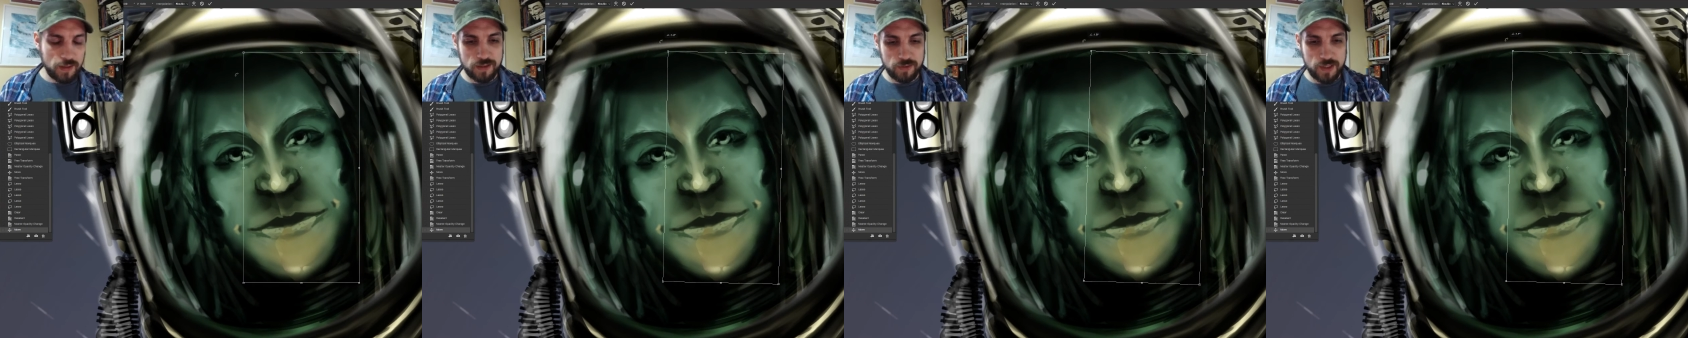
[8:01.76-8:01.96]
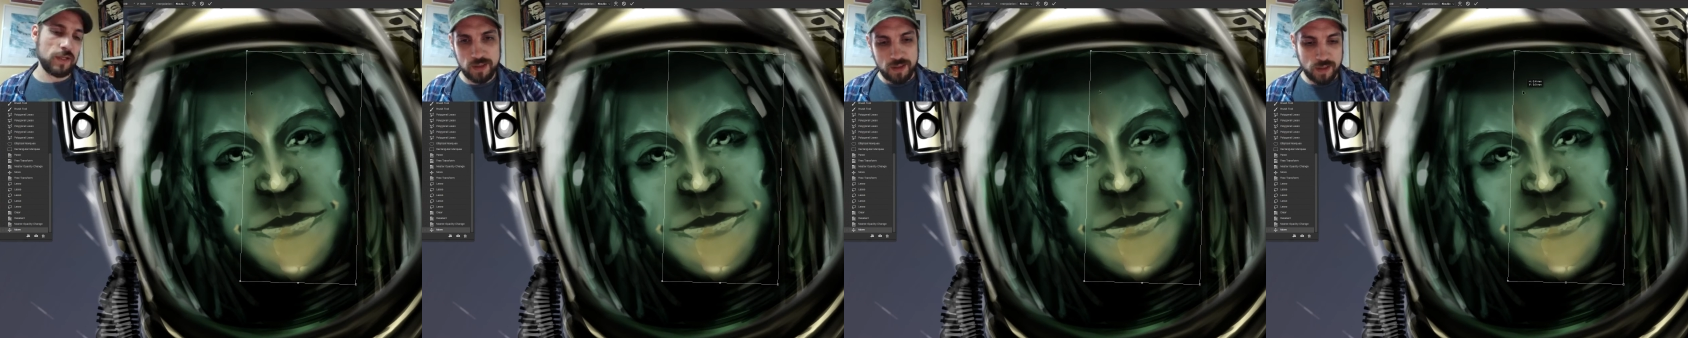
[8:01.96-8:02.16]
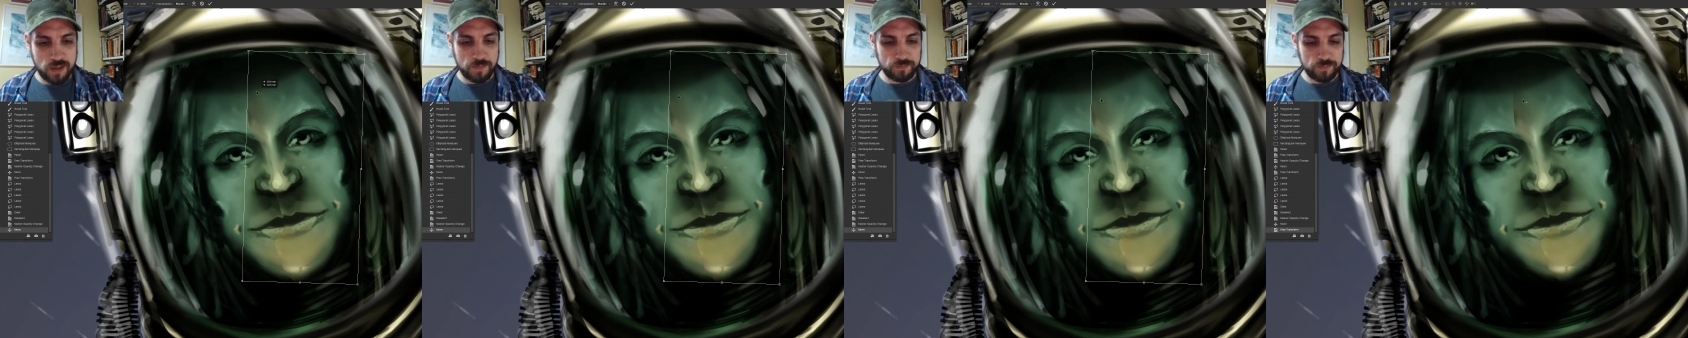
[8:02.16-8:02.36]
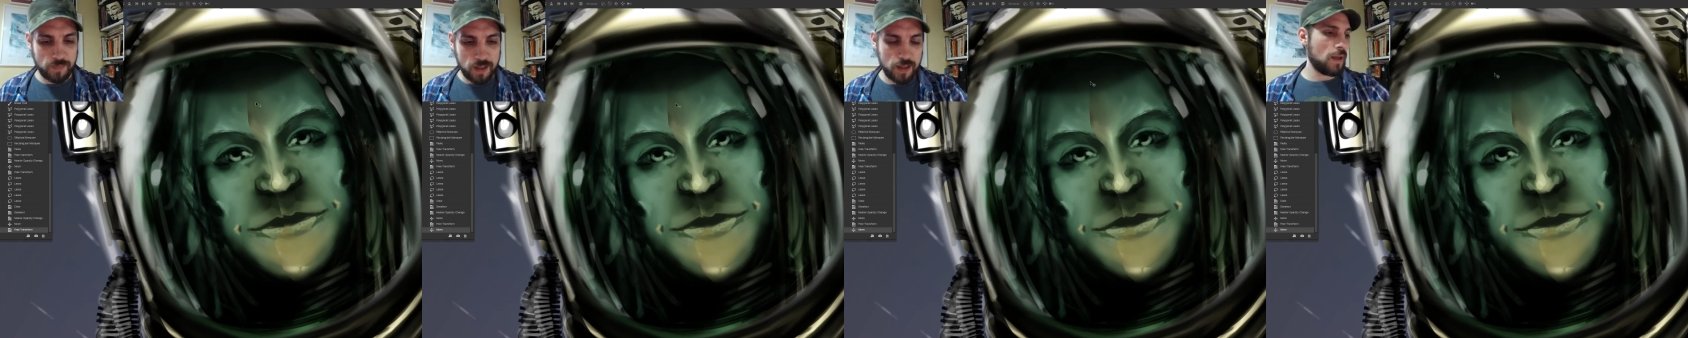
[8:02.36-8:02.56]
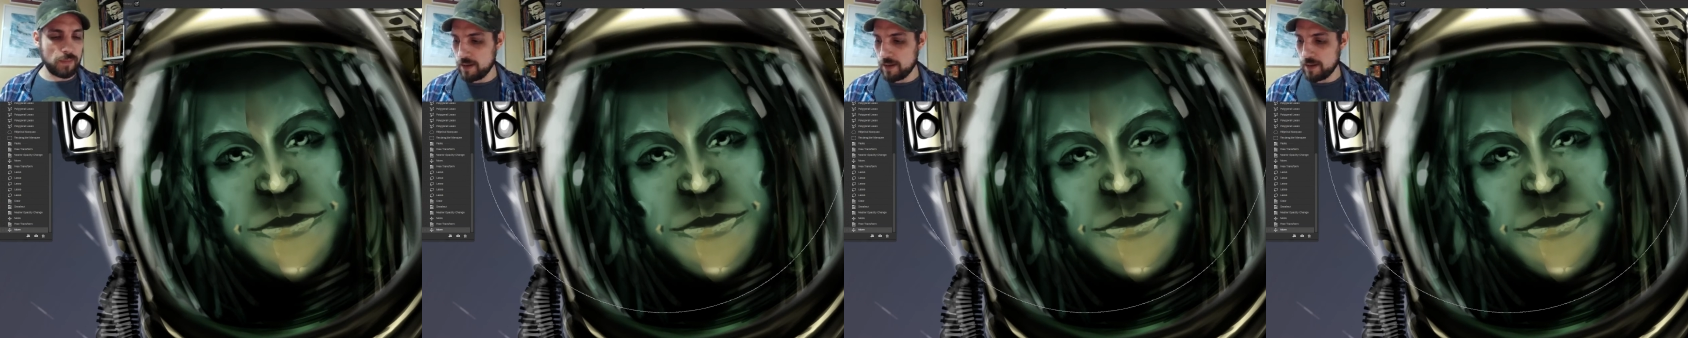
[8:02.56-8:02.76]
Speaker 1: they were fine
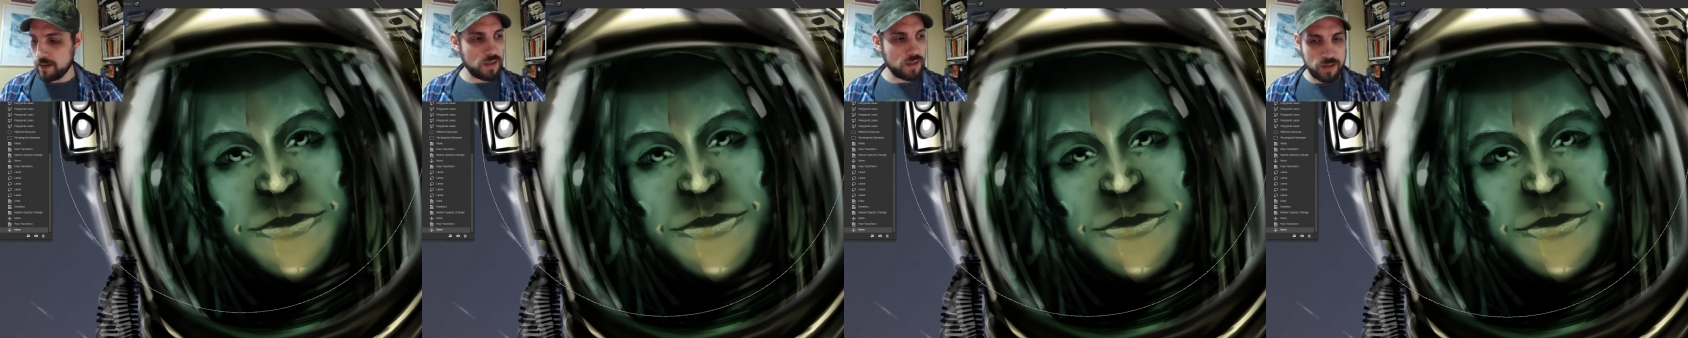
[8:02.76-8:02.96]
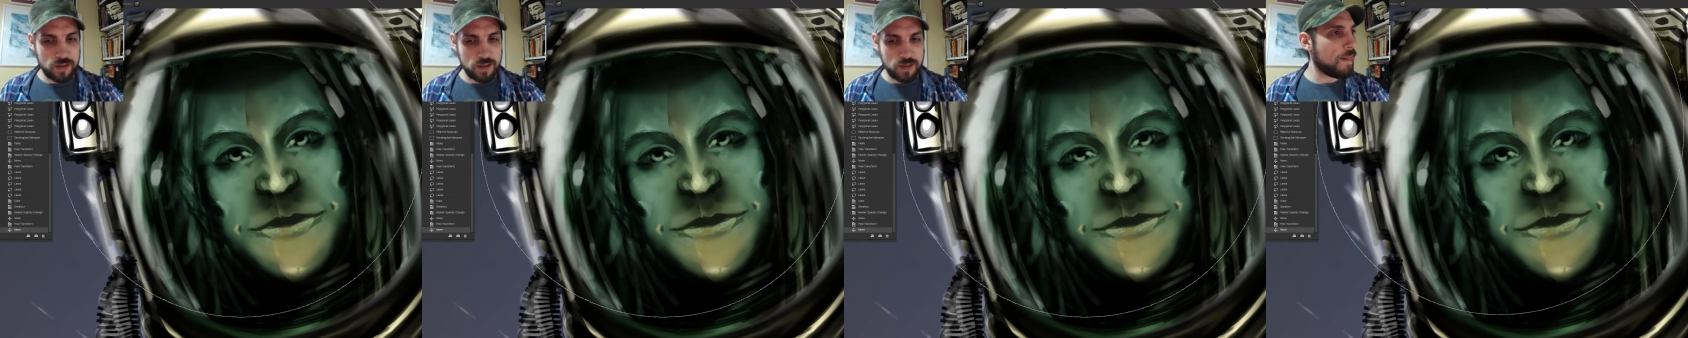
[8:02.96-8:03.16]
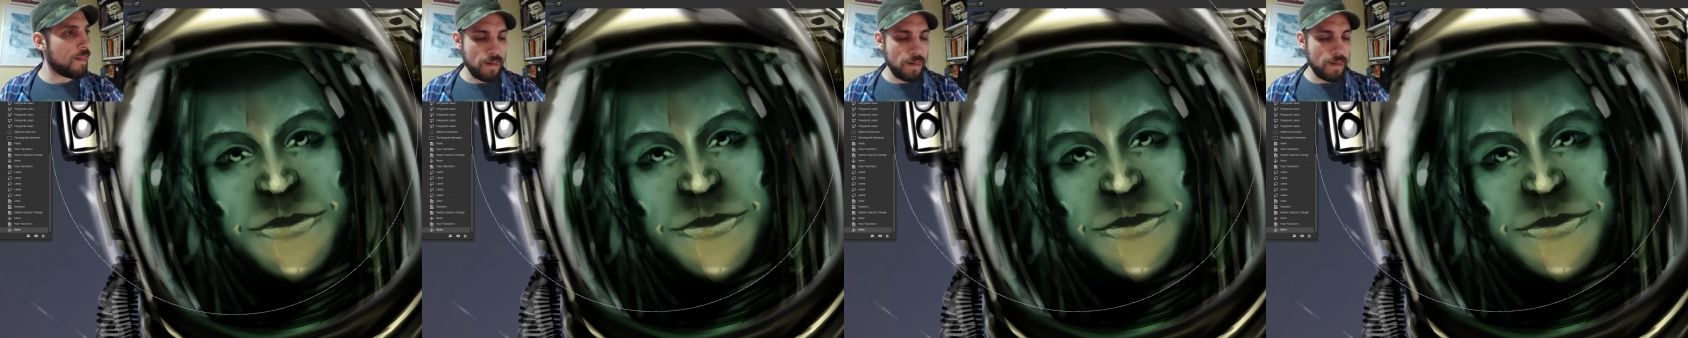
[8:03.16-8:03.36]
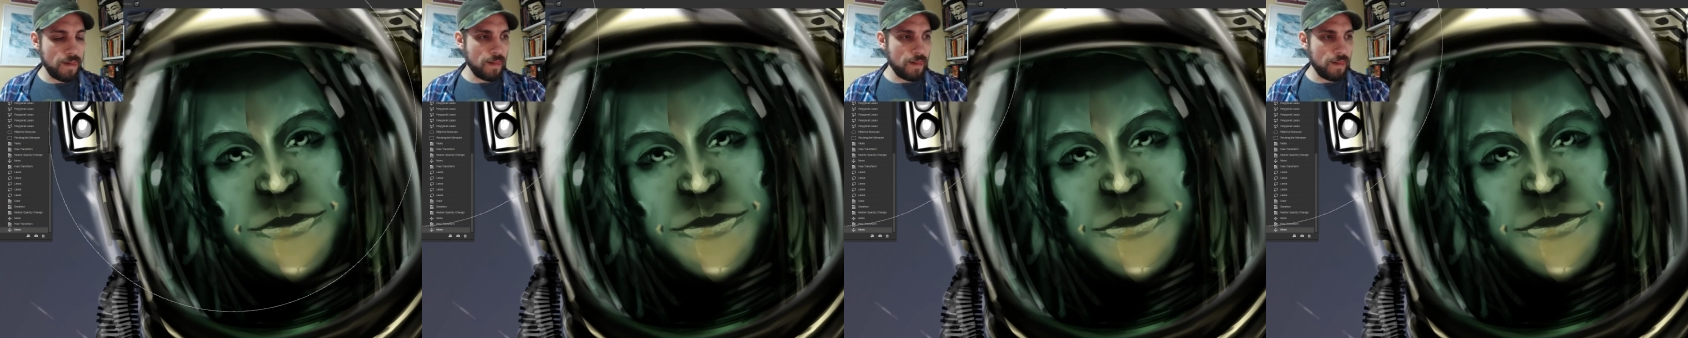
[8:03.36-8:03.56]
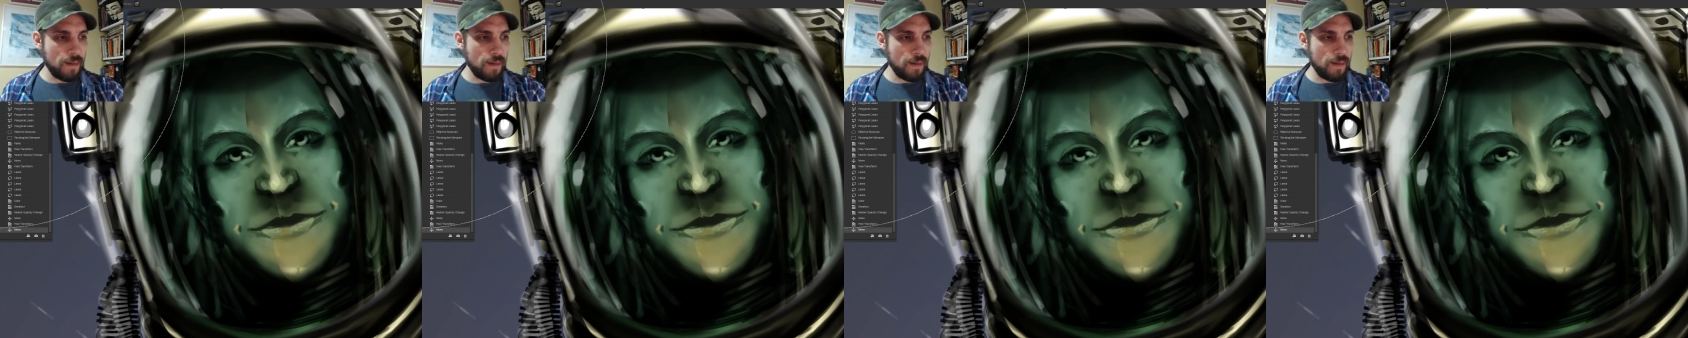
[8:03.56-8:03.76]
where they were.
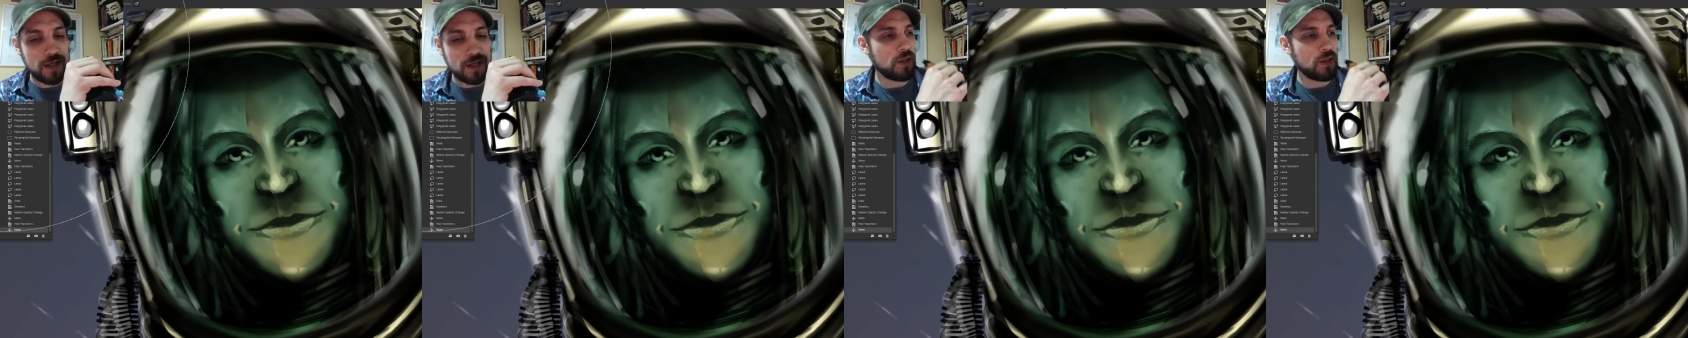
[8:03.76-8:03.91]
Eye